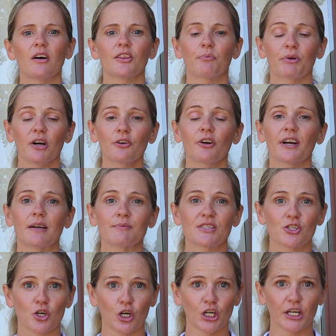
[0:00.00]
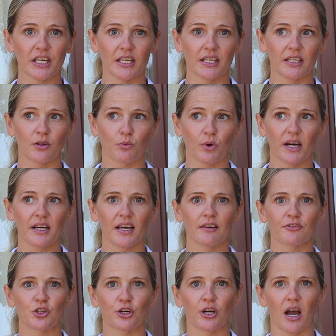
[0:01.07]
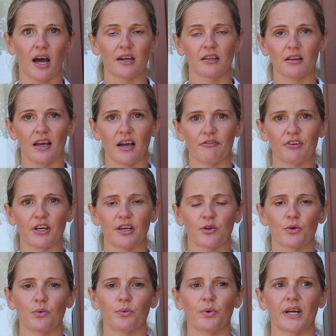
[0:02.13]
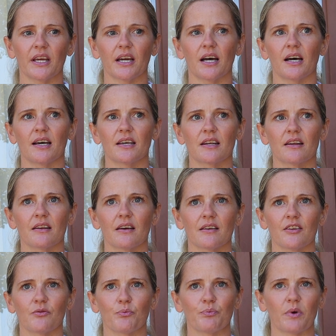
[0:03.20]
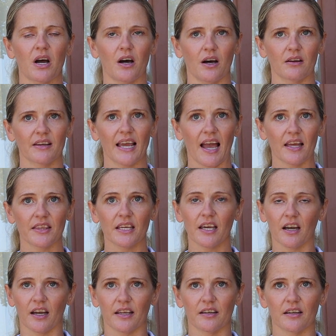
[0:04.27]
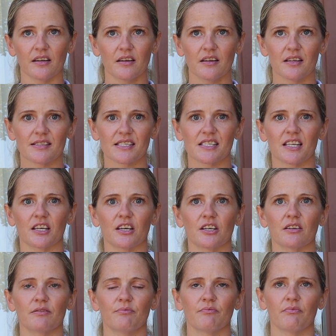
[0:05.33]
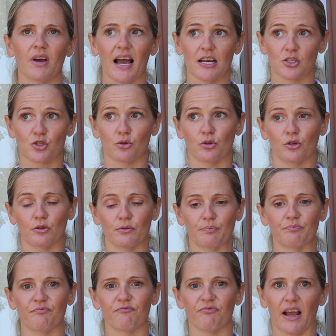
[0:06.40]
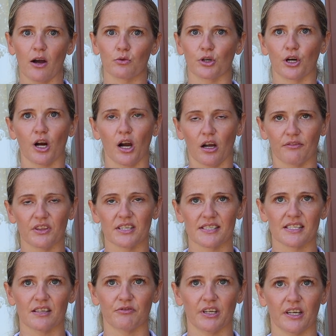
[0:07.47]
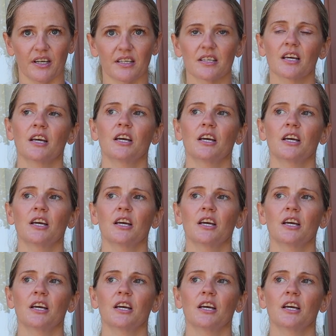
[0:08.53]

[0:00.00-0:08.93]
Uh, the program started right after 9 11 when uh, Kathy Hutton is the actual founder of this event.